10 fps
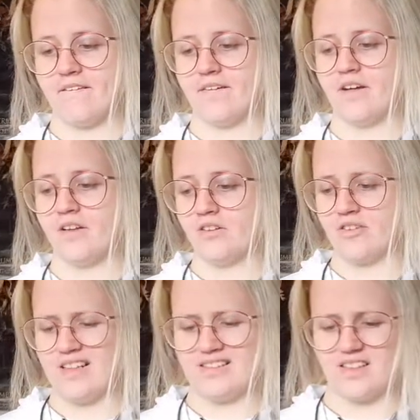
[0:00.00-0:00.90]
Because
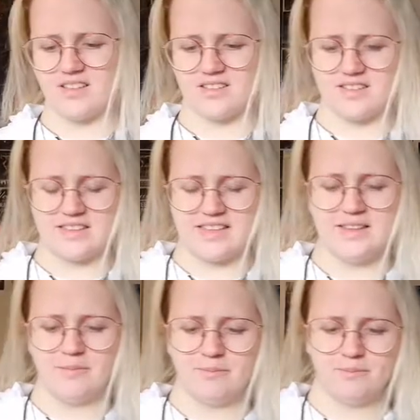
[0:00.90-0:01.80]
Grace asked to see
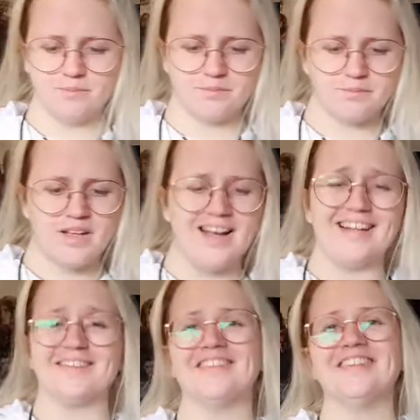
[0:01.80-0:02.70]
him.
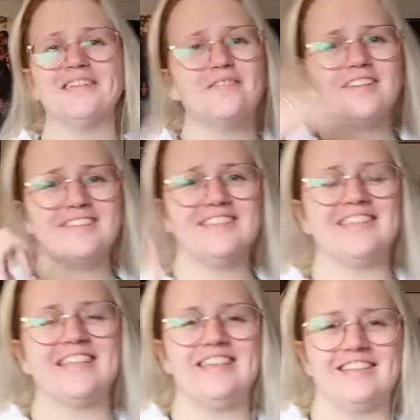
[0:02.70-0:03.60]
And Christopher is a
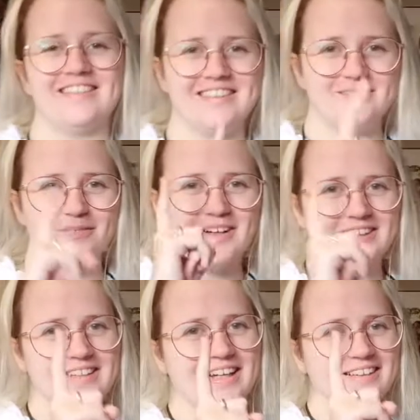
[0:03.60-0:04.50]
genius. He's worked
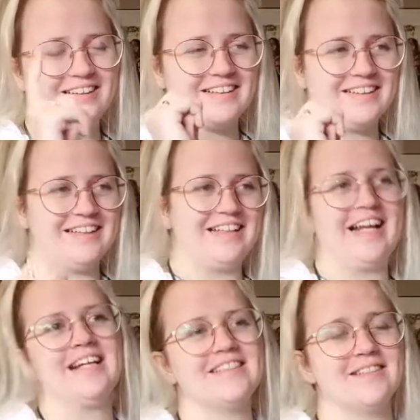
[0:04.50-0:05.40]
out that they need an
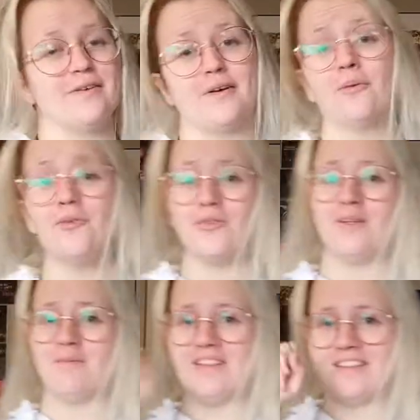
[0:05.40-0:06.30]
antidote. Also, he'd
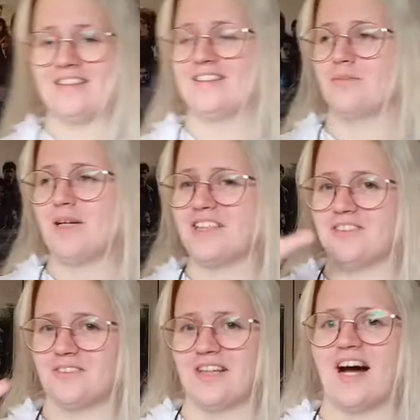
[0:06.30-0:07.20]
made these
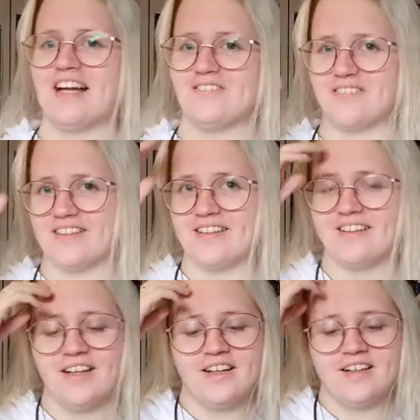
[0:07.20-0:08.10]
special knives that
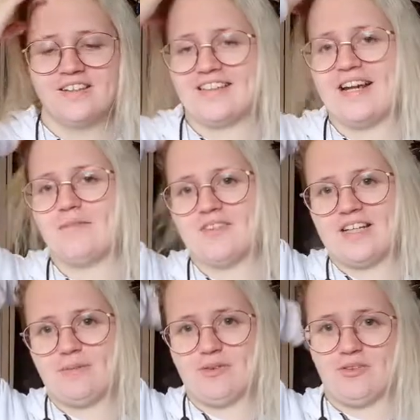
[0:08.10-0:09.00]
James
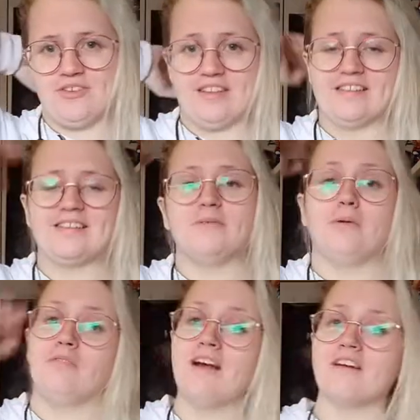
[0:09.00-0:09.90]
keeps using that seem to be
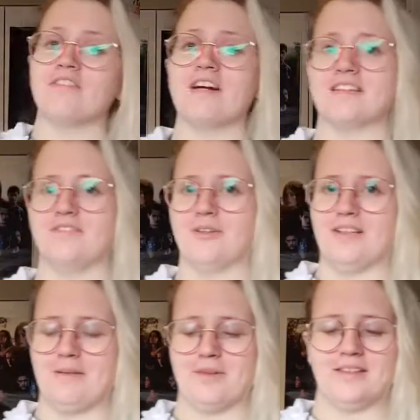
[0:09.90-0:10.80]
very effective on
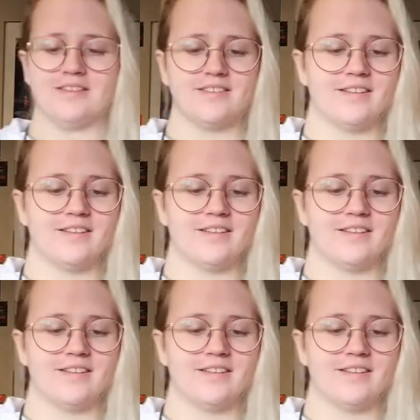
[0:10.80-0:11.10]
demons.